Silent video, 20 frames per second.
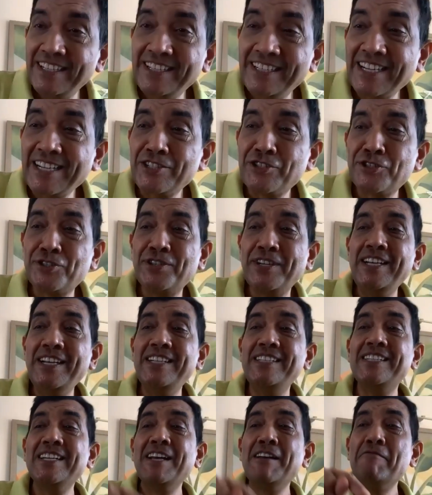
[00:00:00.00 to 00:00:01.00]

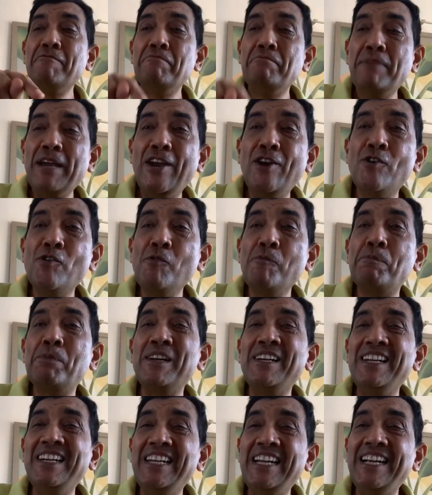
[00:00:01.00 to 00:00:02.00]
industries may
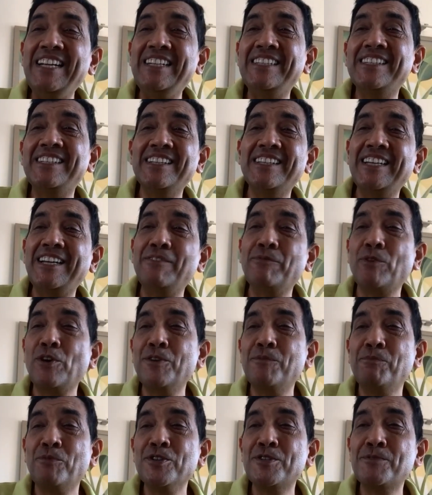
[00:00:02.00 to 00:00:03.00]
open later than
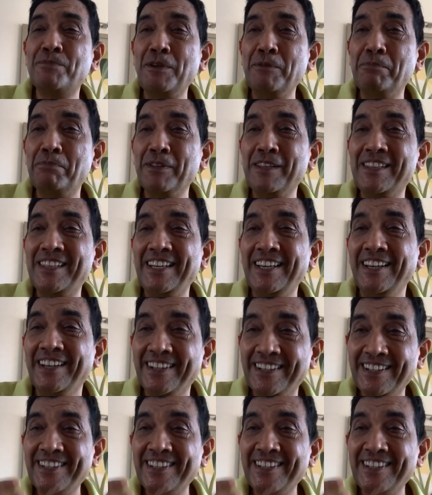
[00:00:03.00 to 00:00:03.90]
what most people think.